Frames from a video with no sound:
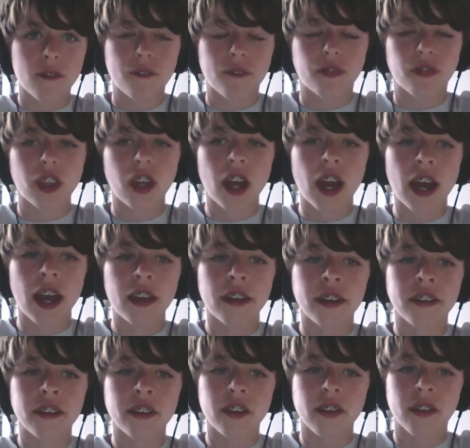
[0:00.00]

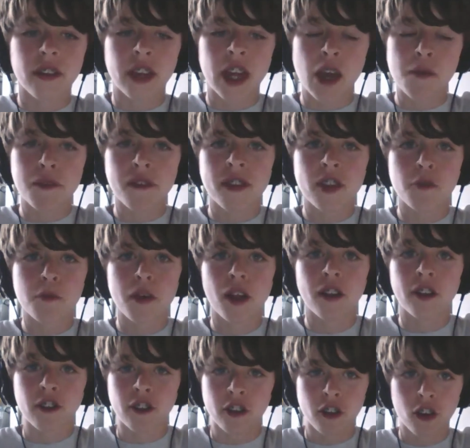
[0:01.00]
and the aim of this build
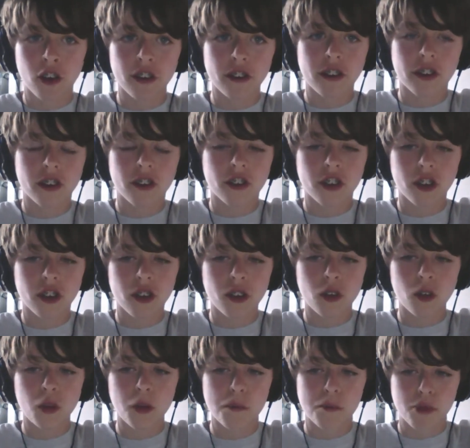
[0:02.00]
is not
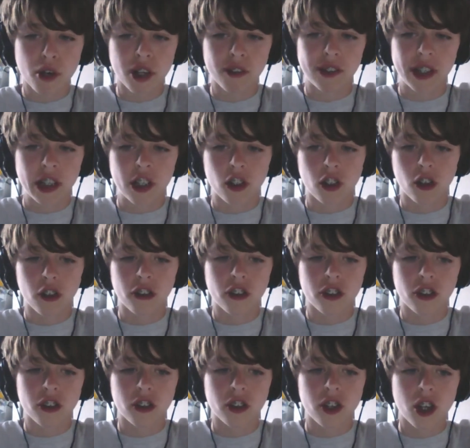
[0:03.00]
to break
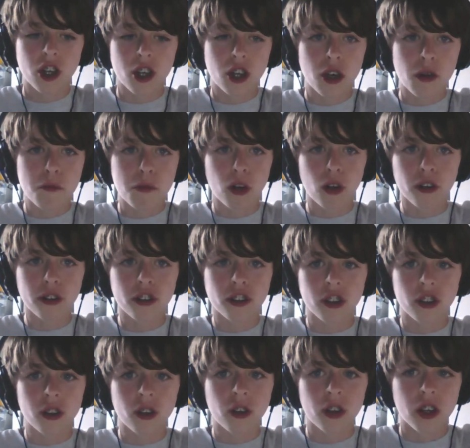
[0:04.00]
records, but
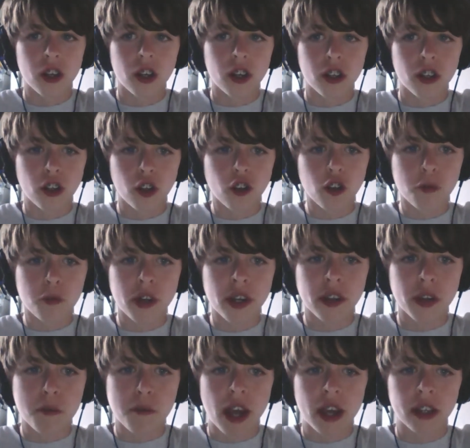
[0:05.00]
also not to break the
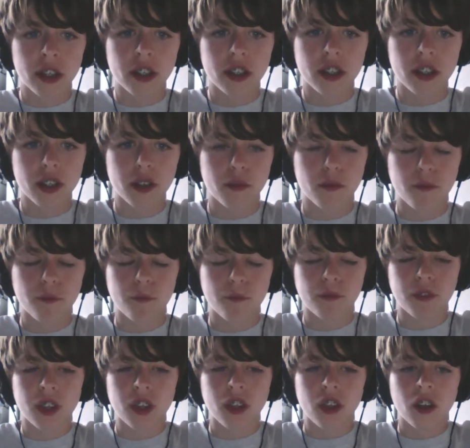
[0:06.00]
bank.
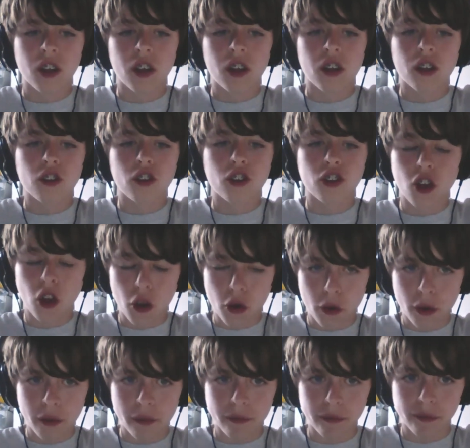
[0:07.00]

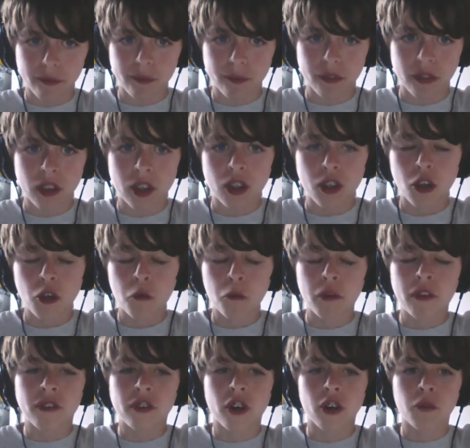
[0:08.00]
So, we've
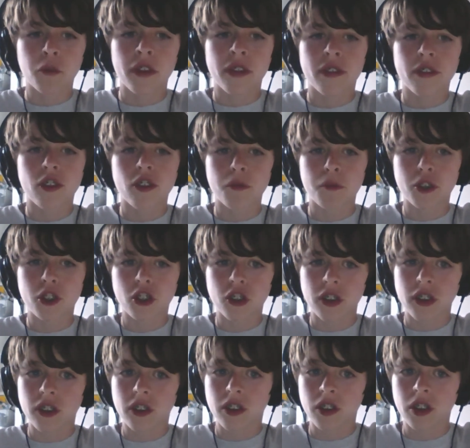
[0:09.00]
gone with some
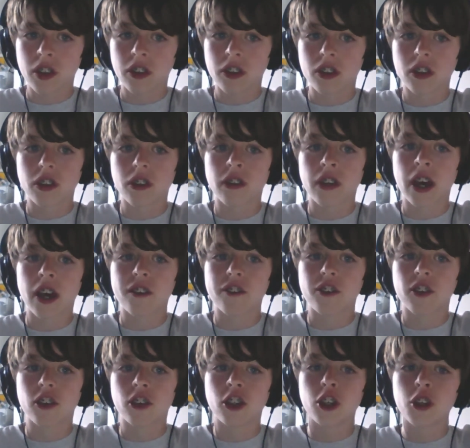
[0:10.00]
choices that
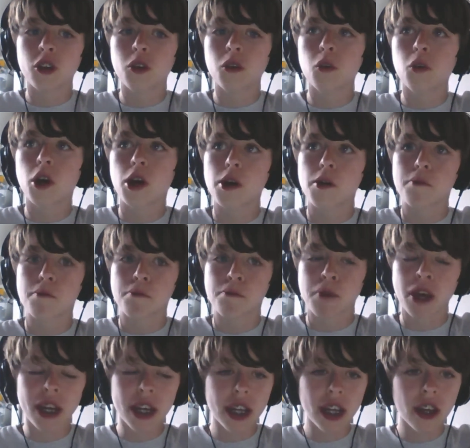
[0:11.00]
you
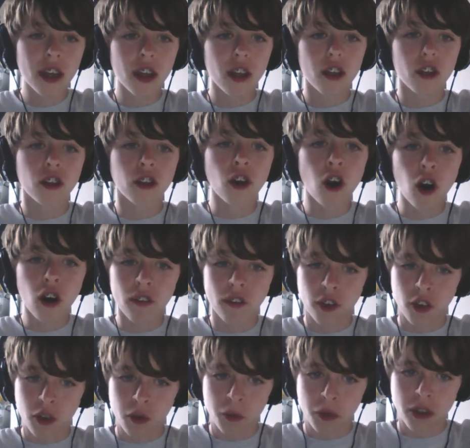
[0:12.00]
may not have
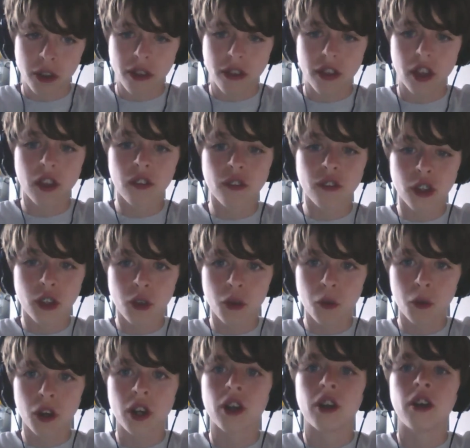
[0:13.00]
gone with if you
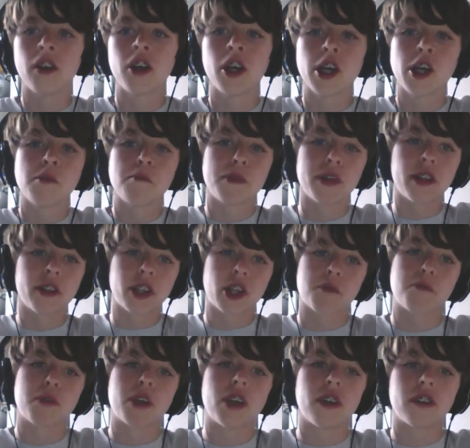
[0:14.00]
were building a
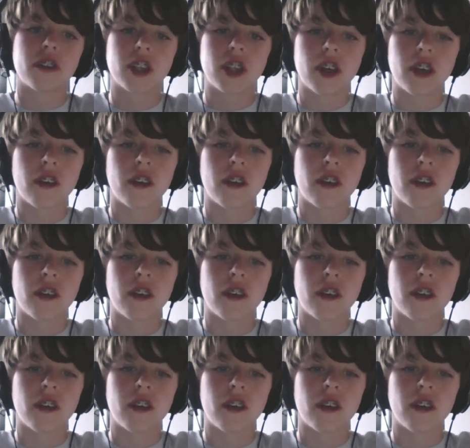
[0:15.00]
PC